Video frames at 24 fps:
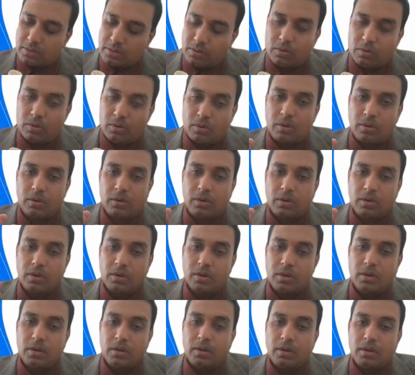no
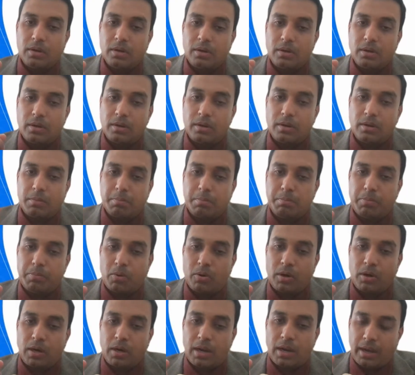
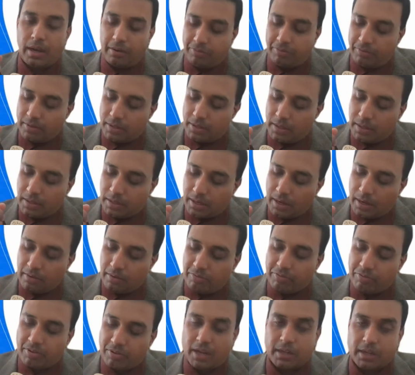bone left, it
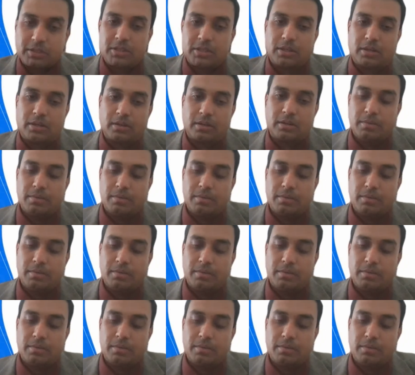can fracture.